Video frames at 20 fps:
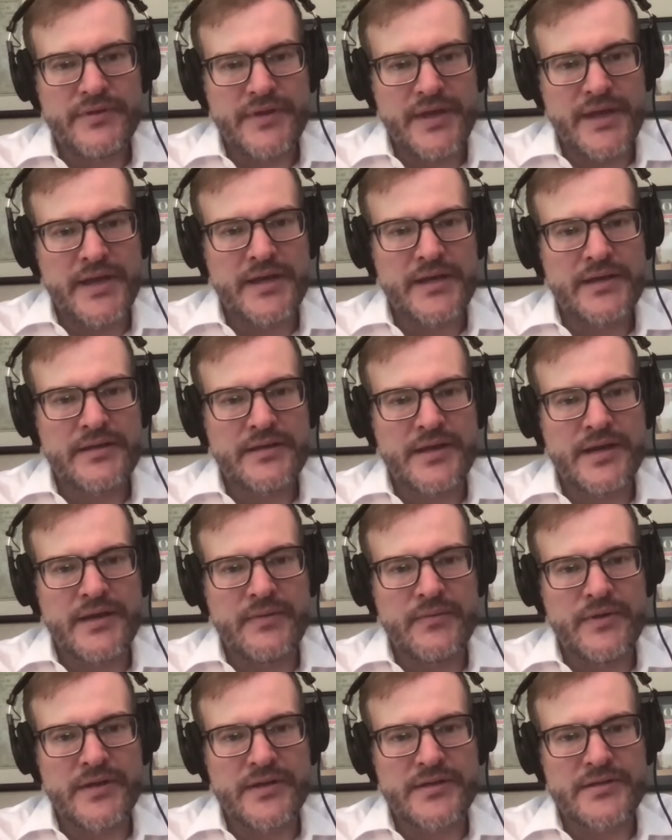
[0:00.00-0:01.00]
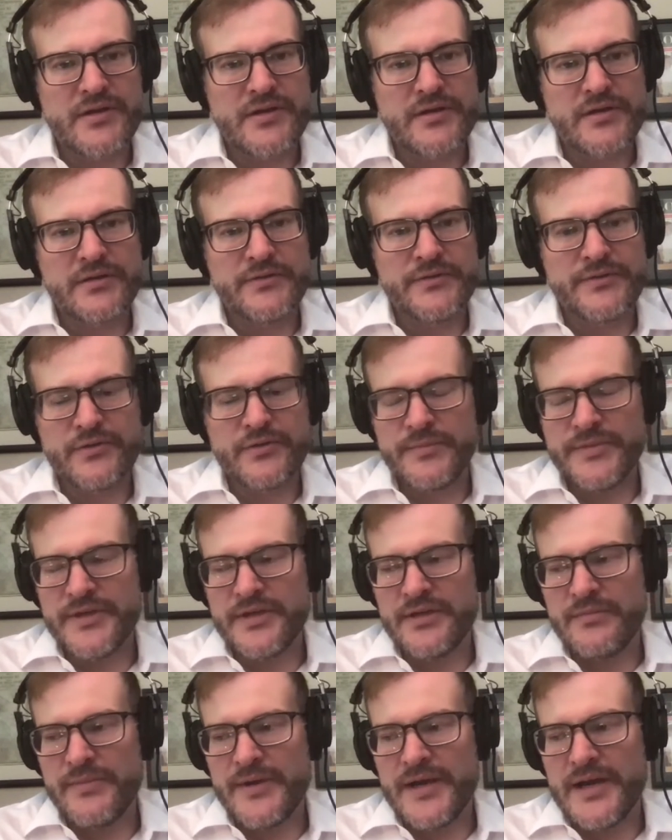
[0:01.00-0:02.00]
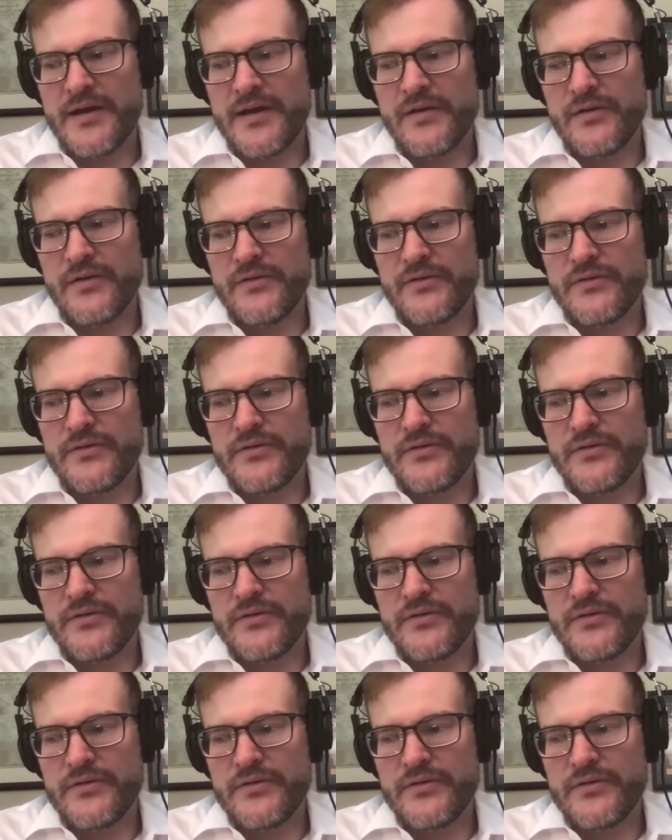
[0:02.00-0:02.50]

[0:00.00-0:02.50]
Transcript: thing that I want to talk a little bit about,